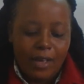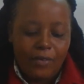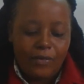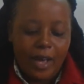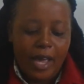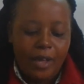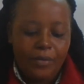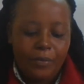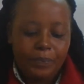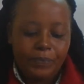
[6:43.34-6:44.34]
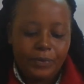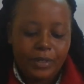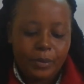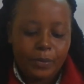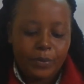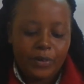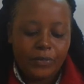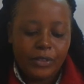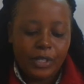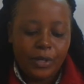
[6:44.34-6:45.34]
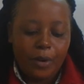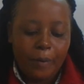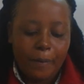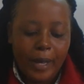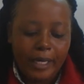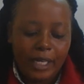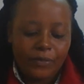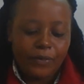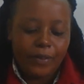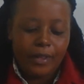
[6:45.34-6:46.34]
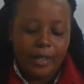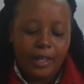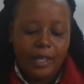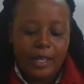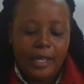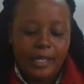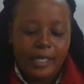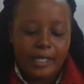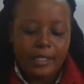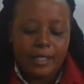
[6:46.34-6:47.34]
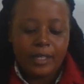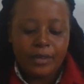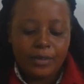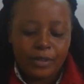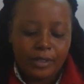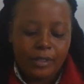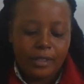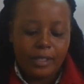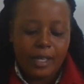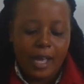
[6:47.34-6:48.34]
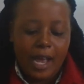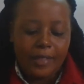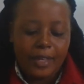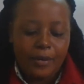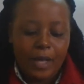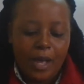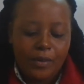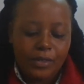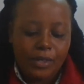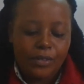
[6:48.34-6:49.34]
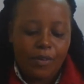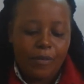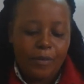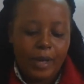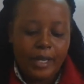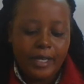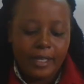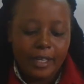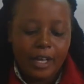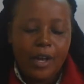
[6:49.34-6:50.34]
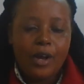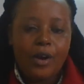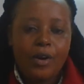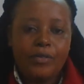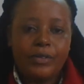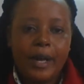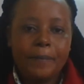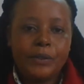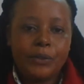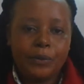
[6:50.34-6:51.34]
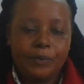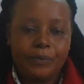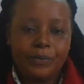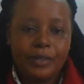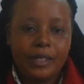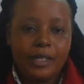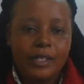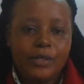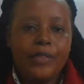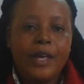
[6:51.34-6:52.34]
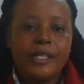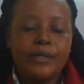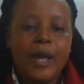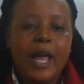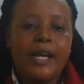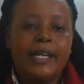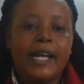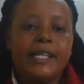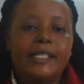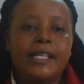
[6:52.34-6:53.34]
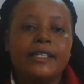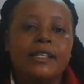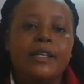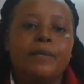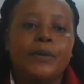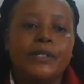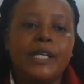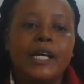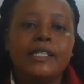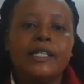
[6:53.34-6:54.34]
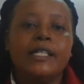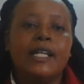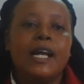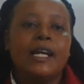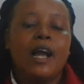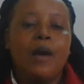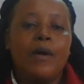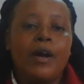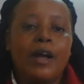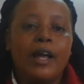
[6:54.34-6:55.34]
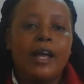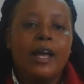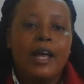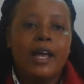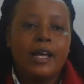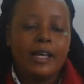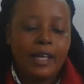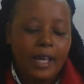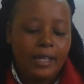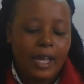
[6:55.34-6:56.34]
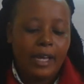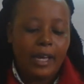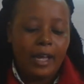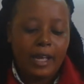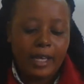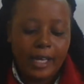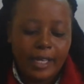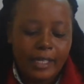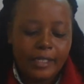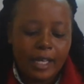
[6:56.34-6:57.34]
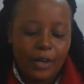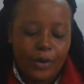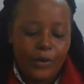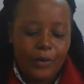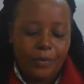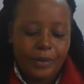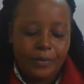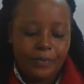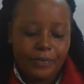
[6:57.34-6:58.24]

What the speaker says: 5, provision of market for the industry goods. And then we have source of money of capital. So that's why agriculture is important in a Kenyan economy.